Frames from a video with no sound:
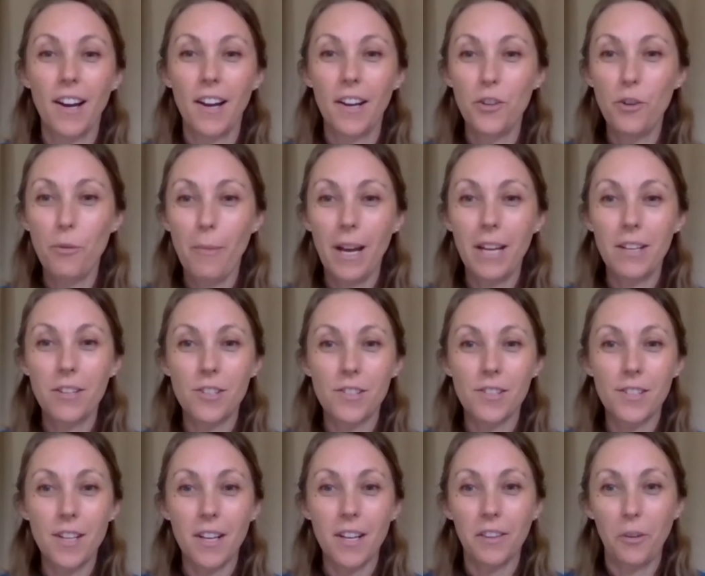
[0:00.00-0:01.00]
You might
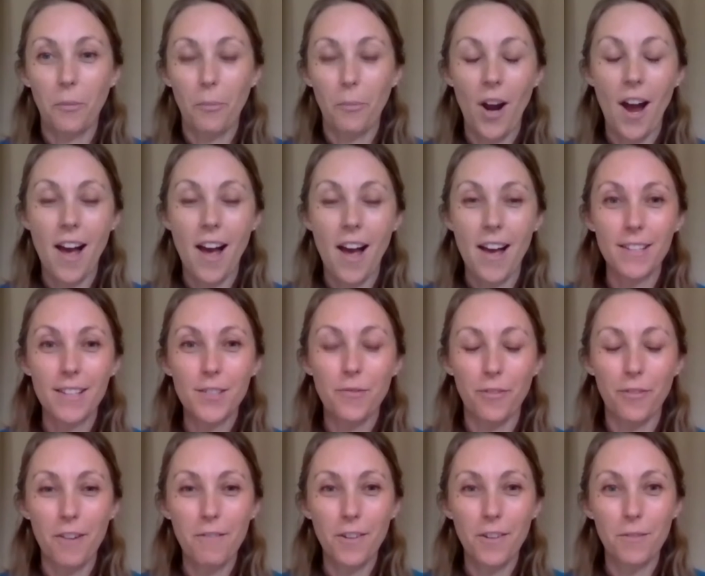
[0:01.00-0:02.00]
just take the prize
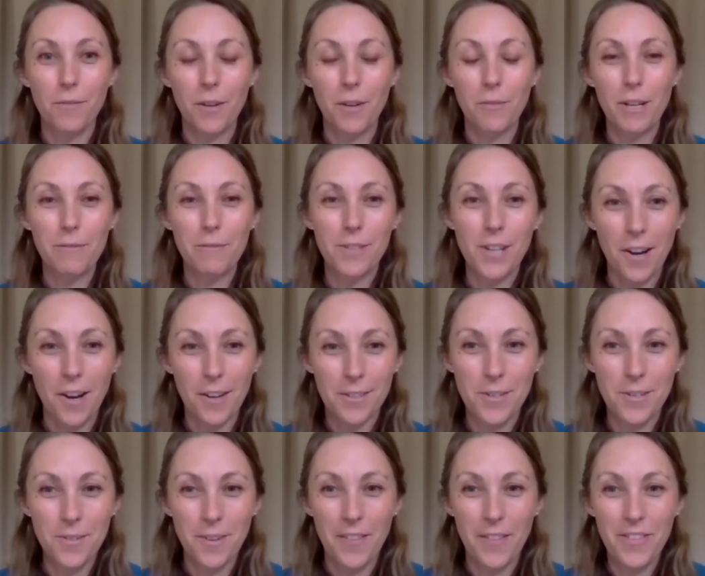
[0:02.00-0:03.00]
for everyone we've talked
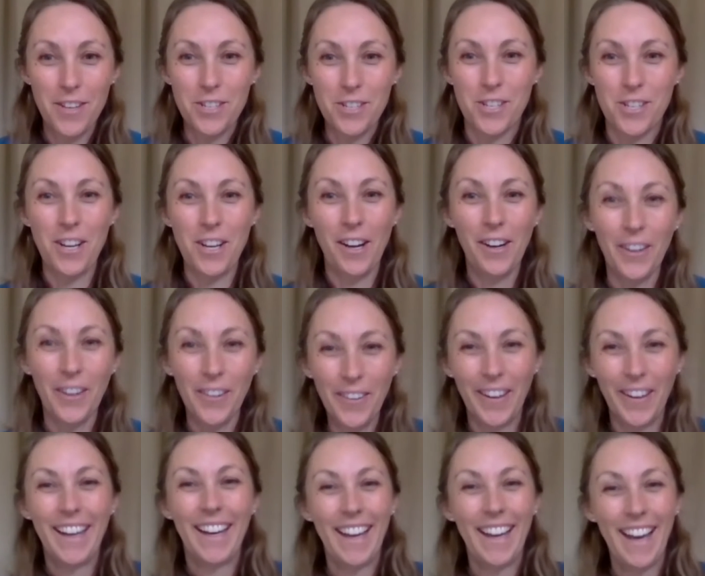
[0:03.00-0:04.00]
to on this show,
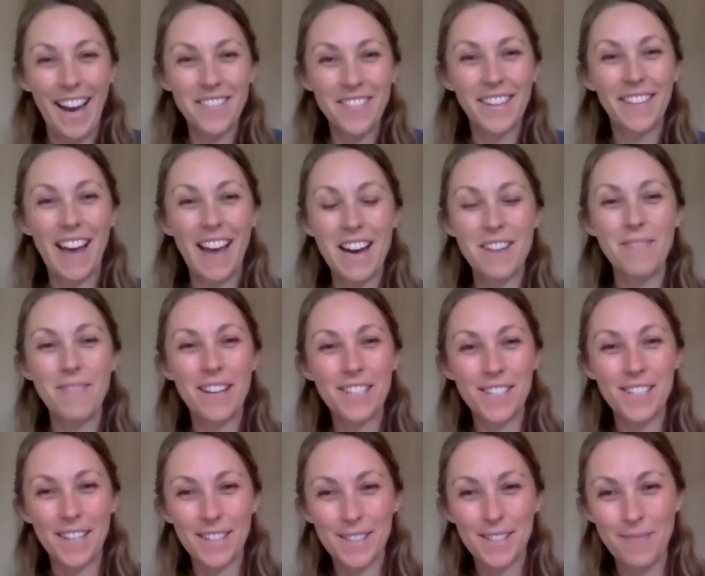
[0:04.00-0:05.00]
having that much
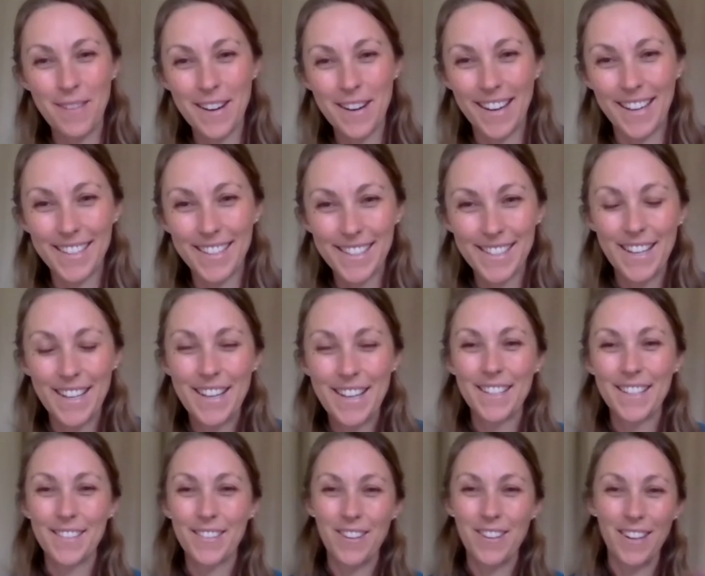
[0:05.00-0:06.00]
experience
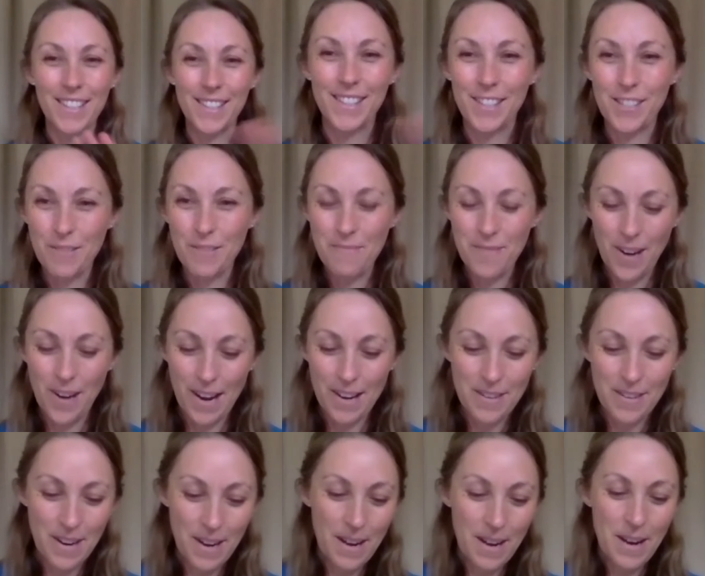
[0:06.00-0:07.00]
across a
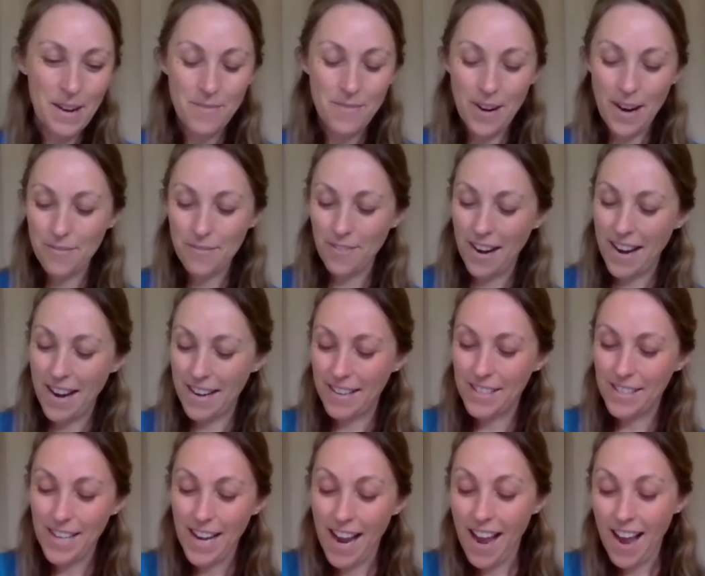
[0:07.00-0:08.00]
broad
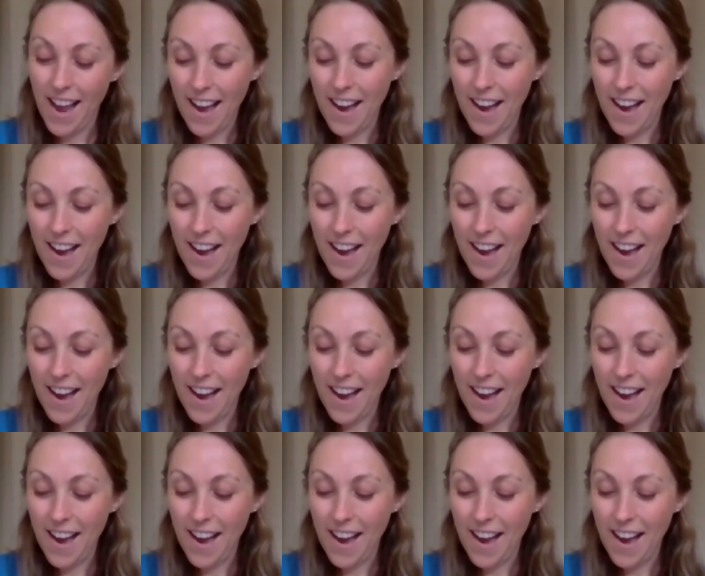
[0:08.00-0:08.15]
range.